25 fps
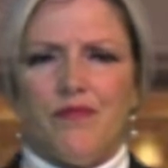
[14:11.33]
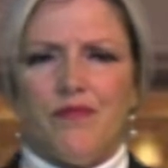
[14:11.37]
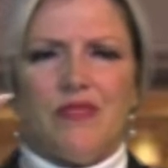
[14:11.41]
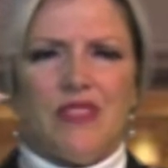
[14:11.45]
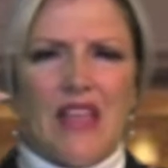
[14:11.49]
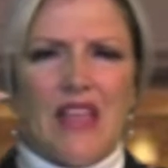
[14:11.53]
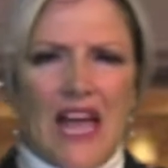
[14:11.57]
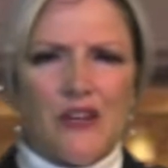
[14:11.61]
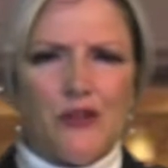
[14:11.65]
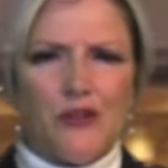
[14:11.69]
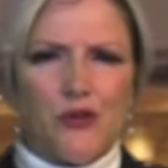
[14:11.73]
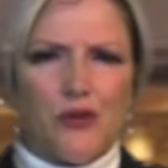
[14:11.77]

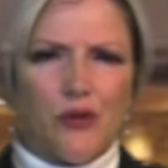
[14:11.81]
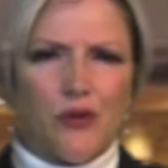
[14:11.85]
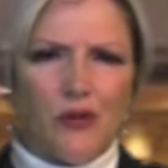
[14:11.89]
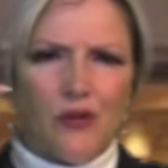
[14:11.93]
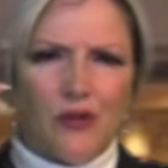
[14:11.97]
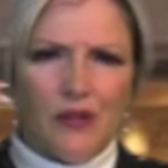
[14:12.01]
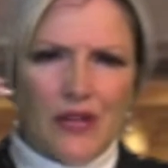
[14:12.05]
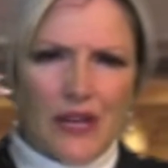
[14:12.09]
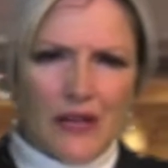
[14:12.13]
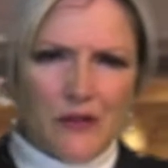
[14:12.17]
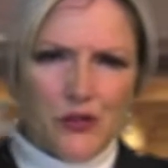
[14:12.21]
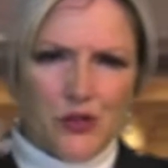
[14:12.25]
natural
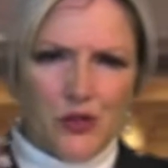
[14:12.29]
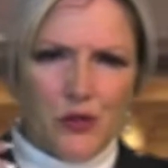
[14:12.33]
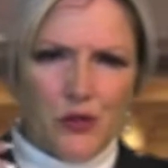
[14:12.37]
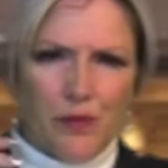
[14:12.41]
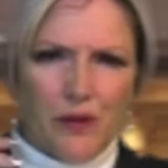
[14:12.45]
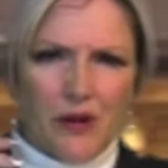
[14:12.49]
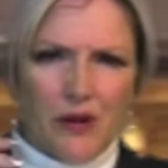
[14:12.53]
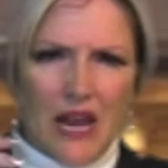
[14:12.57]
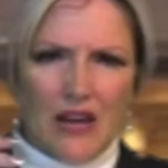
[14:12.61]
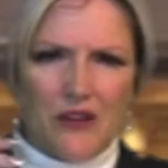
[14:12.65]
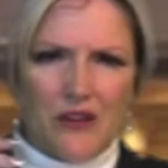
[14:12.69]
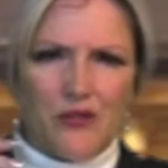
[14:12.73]
and
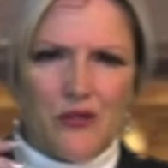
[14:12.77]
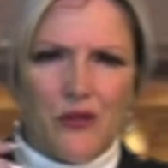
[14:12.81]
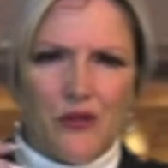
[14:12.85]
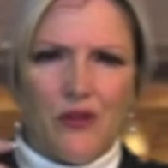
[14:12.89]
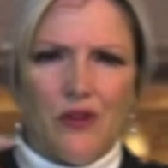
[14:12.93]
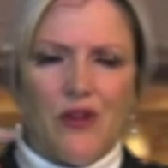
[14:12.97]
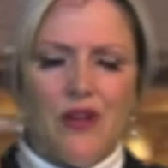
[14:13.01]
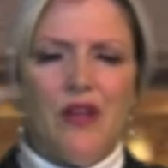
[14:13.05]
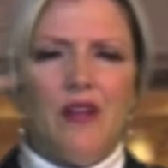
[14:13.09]
supernatural.